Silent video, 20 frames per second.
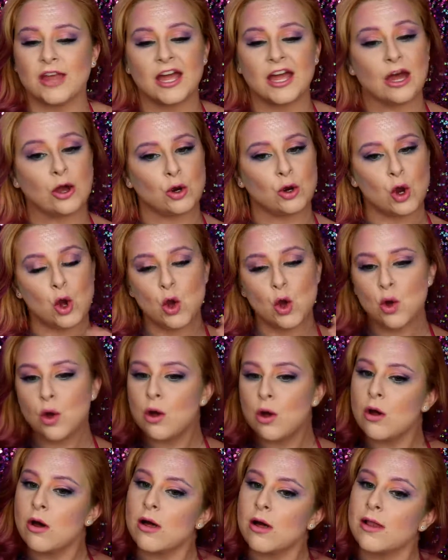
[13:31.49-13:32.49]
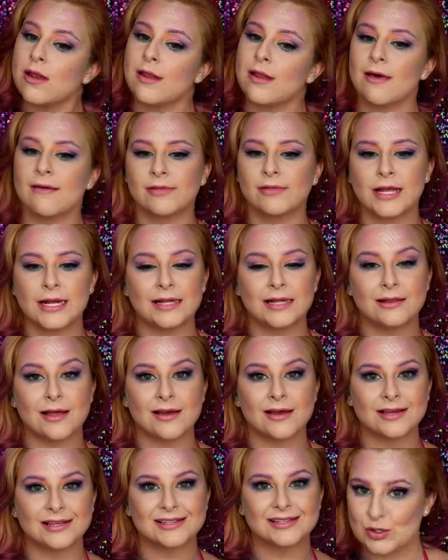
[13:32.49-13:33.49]
They are all Lovely
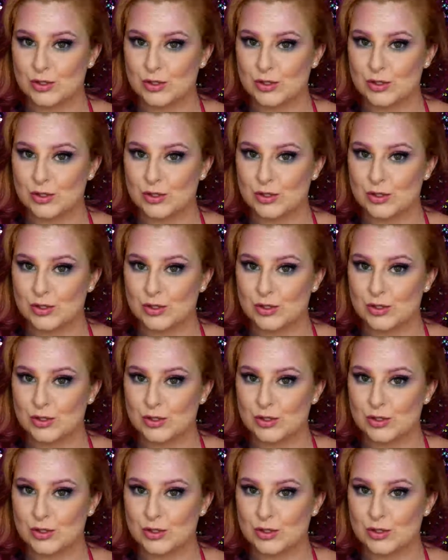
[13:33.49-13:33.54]
Lux.